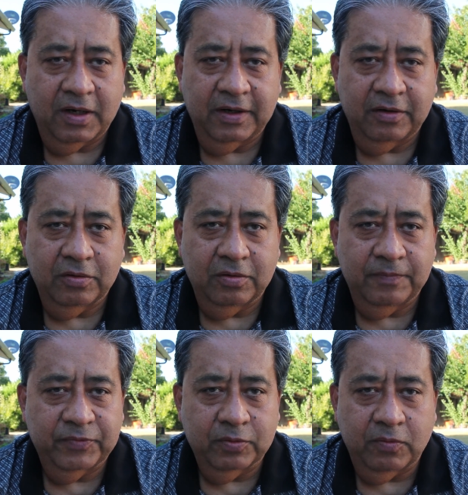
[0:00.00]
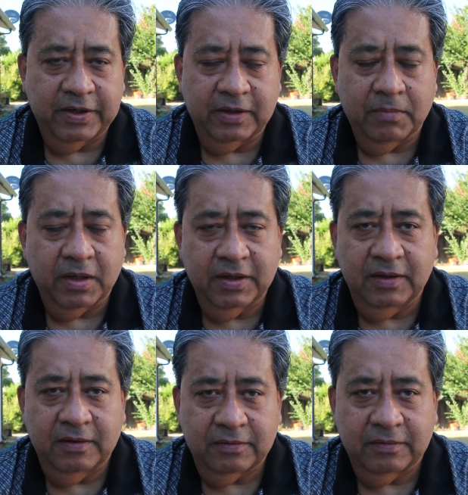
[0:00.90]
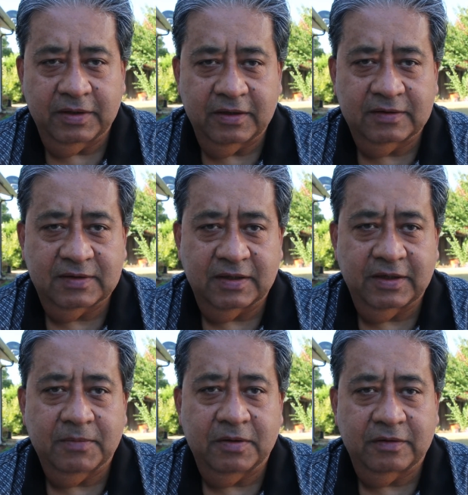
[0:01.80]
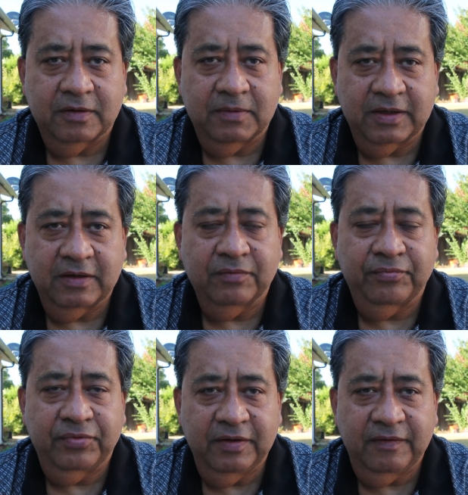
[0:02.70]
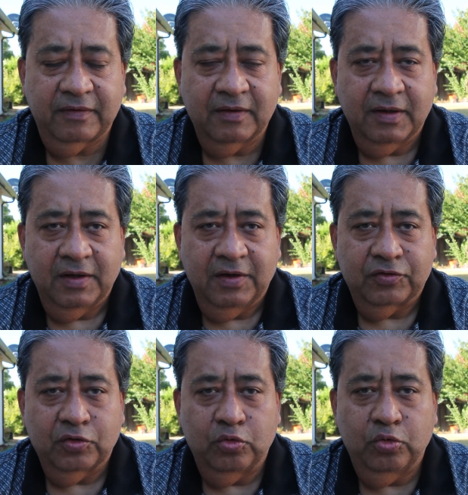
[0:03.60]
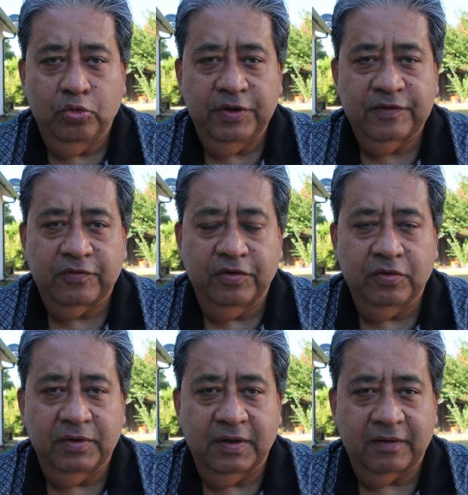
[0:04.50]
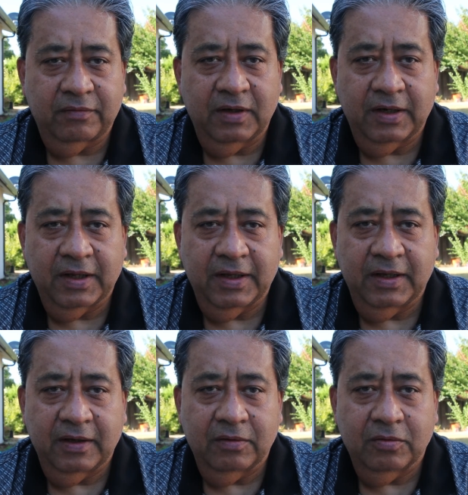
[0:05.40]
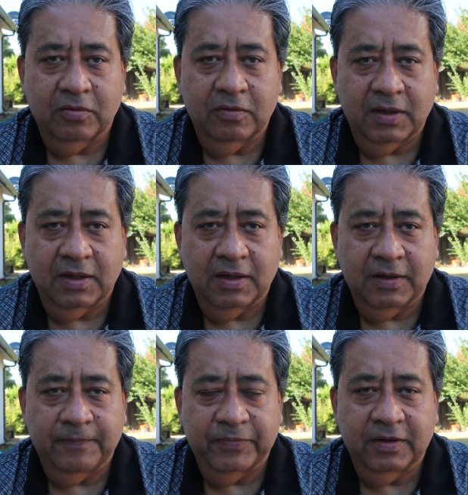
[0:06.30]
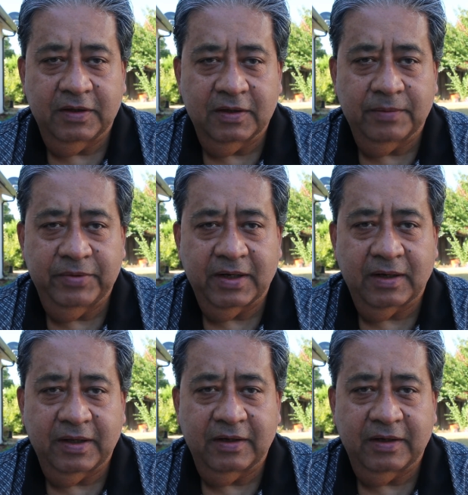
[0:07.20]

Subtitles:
like wiring money. So there is certain amount of like fees. So who is going to be actually like eating up that like